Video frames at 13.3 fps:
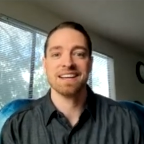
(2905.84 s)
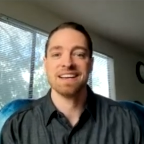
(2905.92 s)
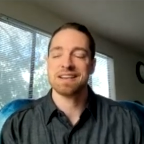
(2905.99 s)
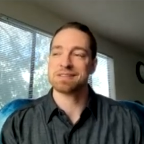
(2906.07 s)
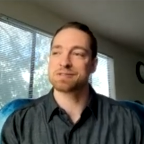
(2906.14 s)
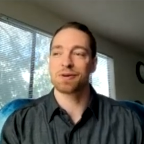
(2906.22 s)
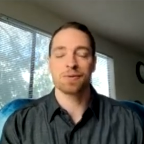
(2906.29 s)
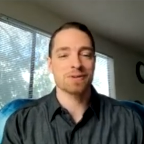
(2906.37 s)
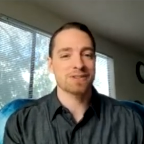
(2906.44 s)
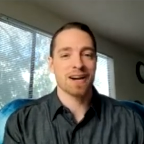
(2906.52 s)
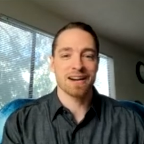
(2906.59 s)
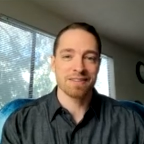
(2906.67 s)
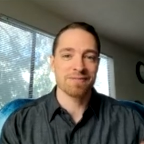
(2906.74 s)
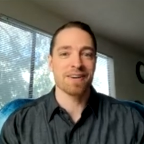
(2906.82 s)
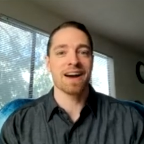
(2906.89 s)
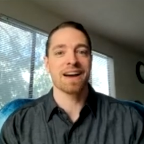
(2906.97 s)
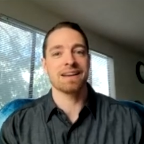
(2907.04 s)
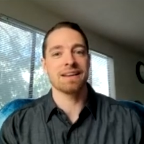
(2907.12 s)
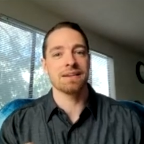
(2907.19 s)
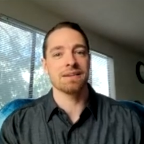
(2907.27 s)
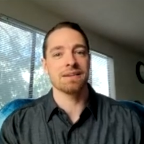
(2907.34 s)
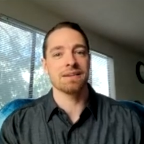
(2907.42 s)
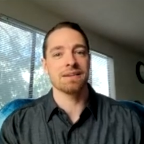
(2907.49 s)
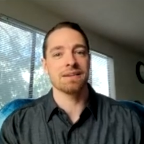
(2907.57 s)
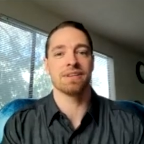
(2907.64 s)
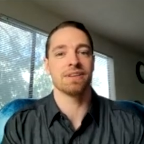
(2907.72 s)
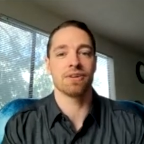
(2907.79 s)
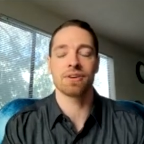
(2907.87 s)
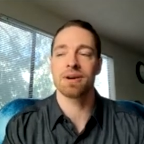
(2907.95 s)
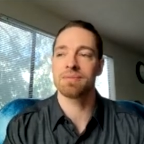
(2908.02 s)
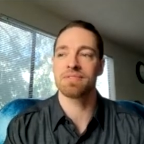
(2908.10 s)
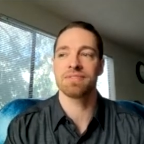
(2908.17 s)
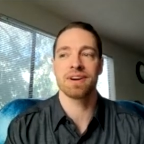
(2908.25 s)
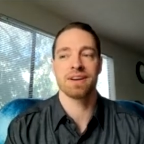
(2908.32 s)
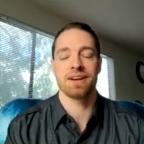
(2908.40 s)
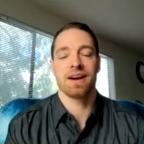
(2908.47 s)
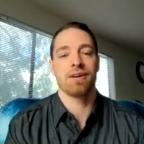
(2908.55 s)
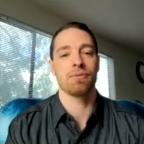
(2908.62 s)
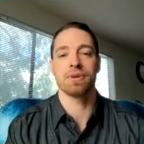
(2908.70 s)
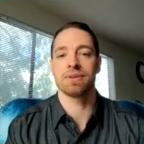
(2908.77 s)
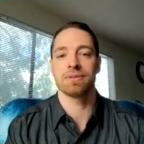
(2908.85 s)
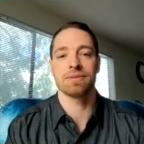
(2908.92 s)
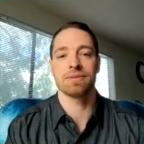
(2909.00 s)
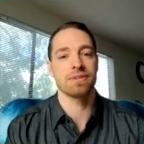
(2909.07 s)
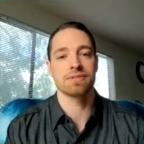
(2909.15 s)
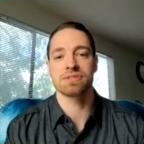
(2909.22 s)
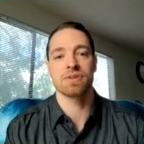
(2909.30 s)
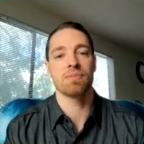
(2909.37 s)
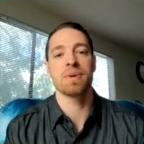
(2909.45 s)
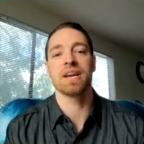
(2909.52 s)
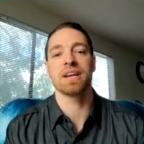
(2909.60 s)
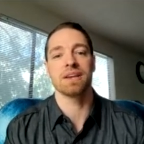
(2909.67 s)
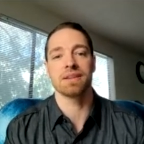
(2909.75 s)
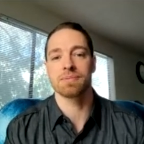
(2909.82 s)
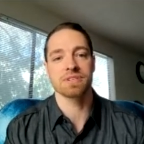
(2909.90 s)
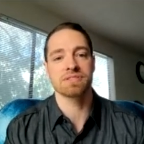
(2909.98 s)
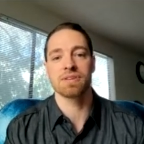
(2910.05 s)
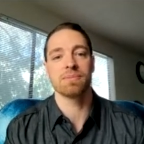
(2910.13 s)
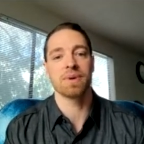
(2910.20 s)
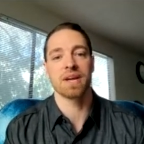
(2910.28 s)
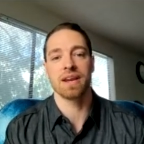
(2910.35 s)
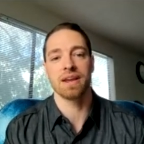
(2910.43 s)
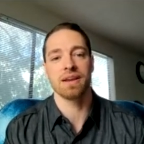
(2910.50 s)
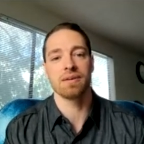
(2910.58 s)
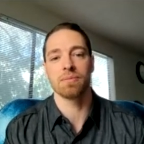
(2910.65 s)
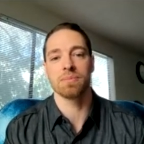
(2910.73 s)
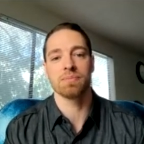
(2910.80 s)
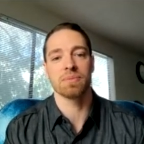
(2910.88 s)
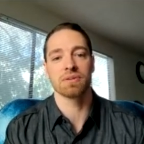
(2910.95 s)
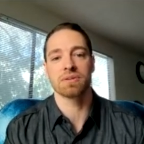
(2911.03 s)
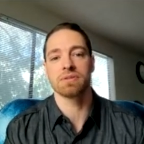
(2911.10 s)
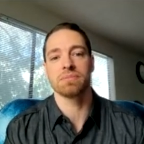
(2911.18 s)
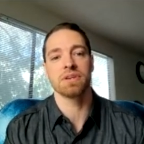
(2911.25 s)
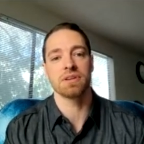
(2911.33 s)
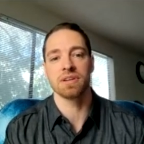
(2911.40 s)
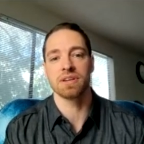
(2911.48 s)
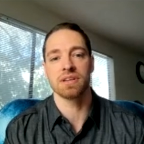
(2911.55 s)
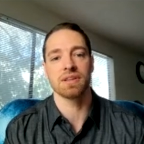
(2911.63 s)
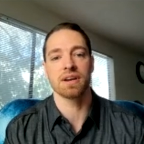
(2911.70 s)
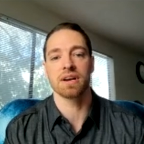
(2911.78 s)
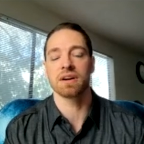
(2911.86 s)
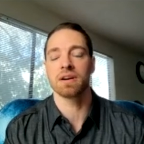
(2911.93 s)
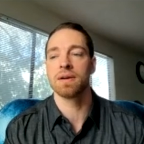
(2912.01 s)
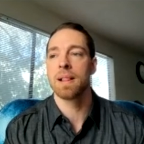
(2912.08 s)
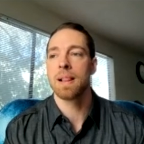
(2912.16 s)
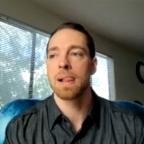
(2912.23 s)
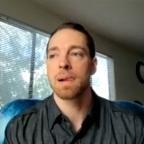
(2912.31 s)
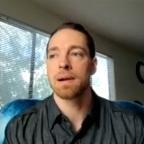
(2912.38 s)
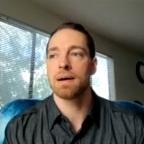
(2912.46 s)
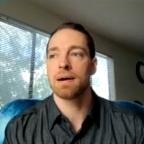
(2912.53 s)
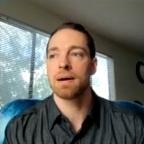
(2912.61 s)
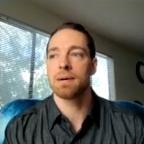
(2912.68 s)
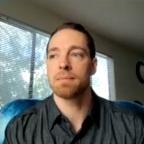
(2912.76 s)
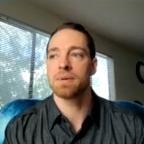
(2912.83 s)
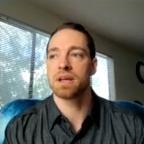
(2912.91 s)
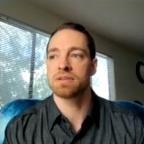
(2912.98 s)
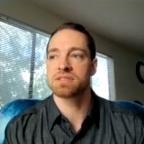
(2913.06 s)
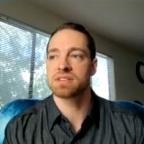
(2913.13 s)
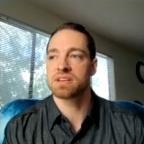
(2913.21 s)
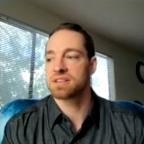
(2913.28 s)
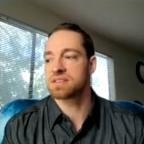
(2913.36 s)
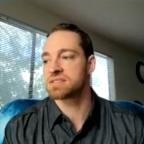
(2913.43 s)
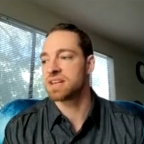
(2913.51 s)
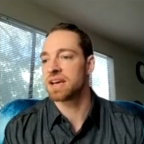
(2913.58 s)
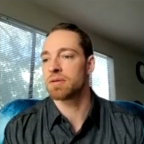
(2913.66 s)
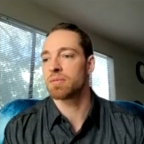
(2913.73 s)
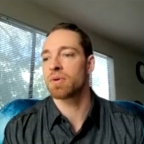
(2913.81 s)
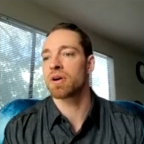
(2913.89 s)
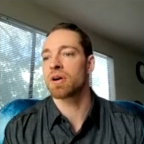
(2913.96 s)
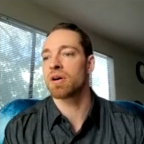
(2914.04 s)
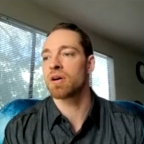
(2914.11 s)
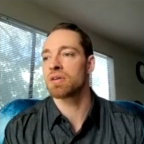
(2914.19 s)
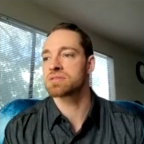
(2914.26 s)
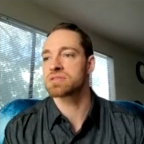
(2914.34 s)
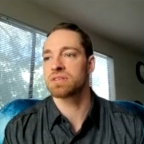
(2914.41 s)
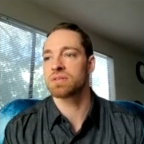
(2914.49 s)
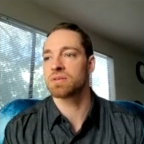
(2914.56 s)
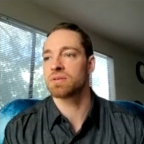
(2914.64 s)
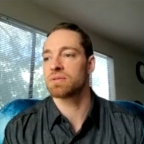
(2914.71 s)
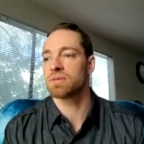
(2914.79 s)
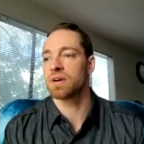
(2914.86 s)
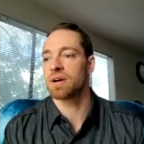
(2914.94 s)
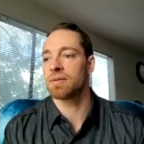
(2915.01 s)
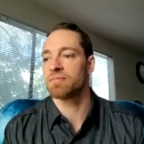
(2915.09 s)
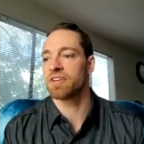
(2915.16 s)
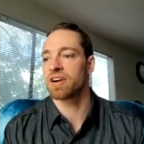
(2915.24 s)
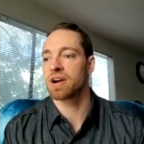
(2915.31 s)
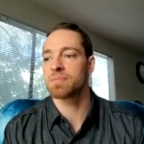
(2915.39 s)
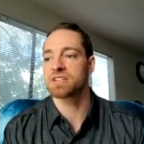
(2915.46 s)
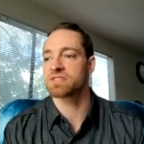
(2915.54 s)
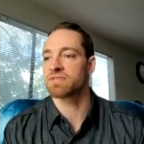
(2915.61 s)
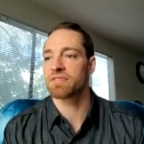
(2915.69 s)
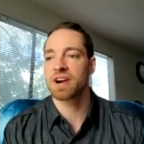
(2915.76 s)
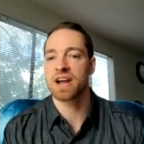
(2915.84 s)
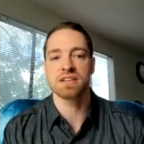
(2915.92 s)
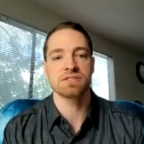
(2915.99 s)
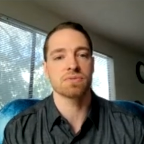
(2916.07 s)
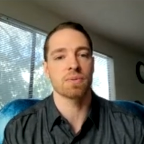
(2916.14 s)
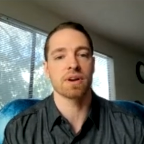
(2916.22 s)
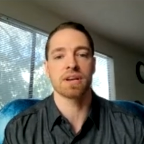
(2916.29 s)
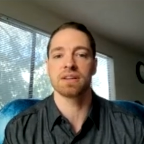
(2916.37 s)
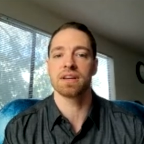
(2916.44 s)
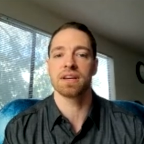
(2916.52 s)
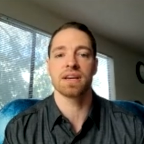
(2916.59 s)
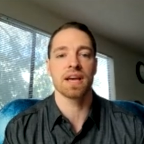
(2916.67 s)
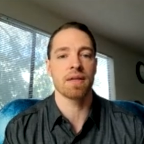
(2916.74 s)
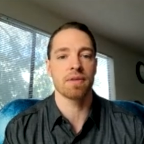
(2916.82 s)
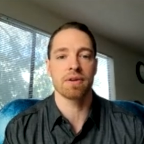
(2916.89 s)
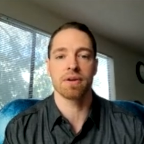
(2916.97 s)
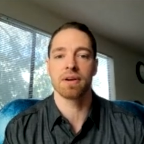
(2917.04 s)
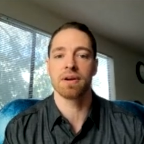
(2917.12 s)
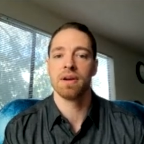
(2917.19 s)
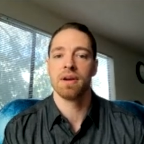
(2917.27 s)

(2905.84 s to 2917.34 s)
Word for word: and so we're trying to find and we you know come to find out we there's so many there were so many and we built community there um, and to this day we're all still um, very much friends working together